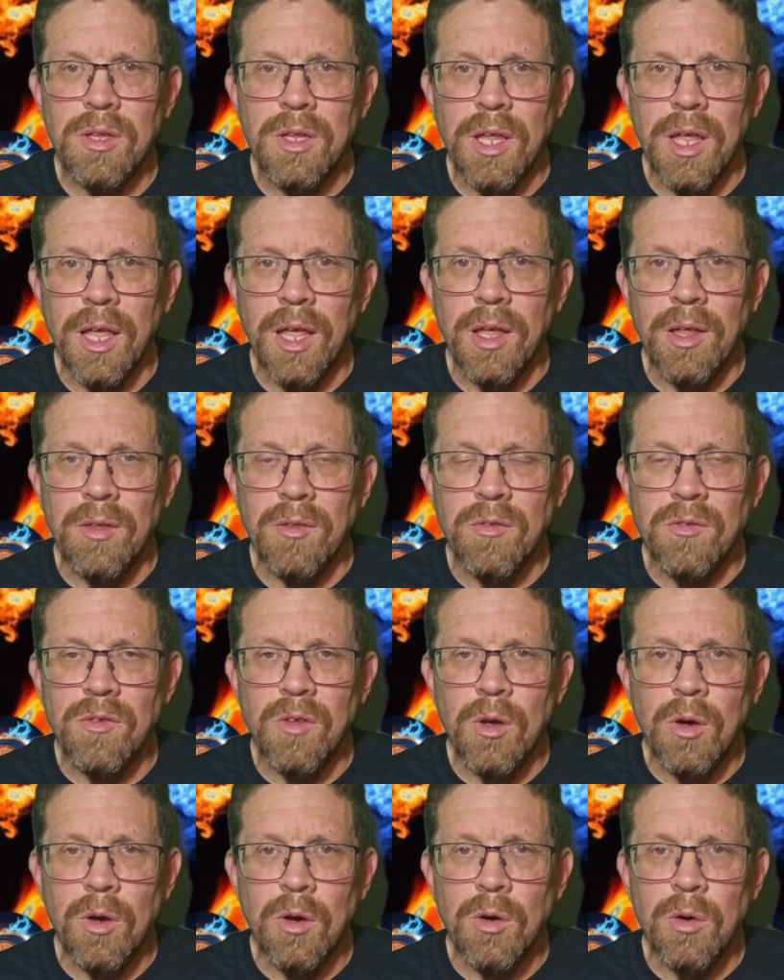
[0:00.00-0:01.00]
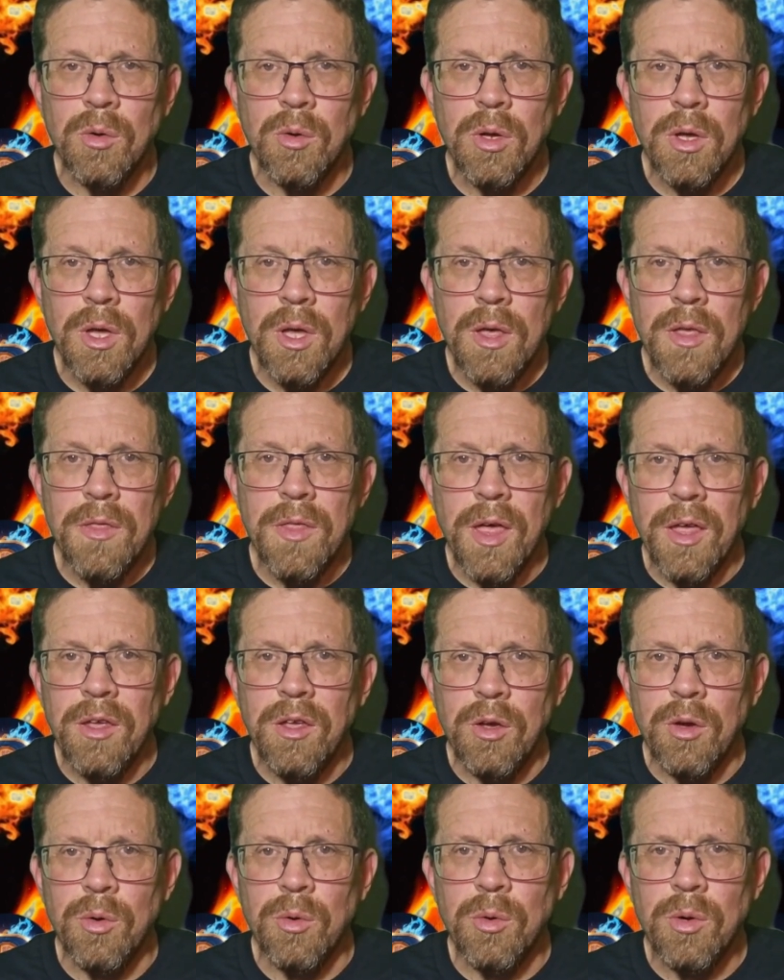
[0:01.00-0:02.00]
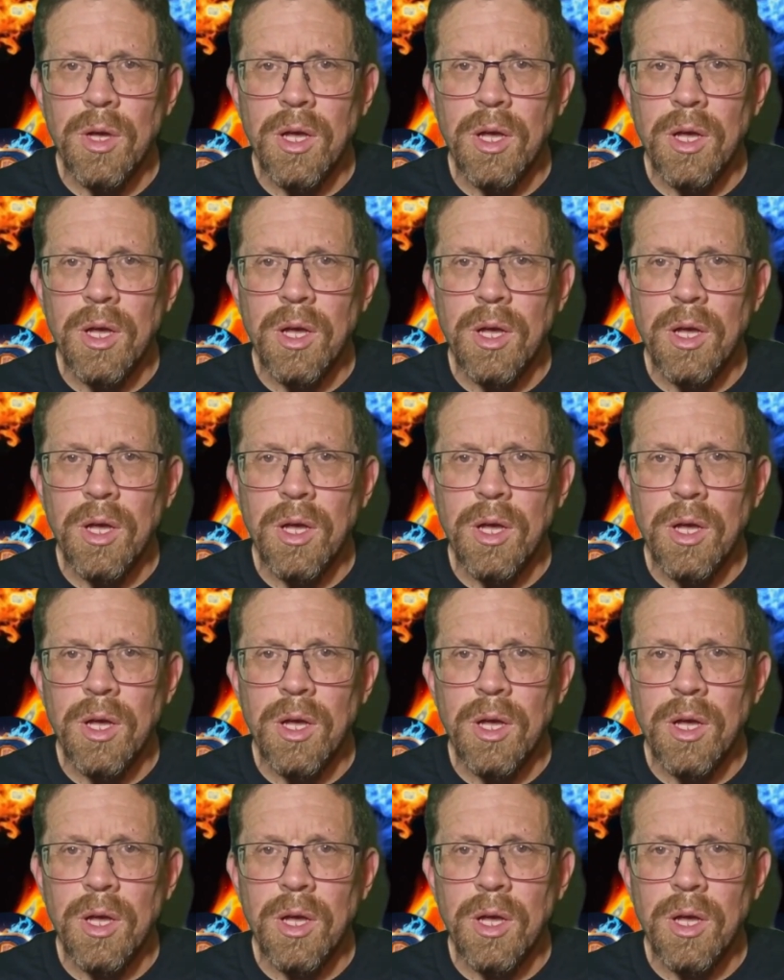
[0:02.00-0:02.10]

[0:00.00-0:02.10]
And so thank you,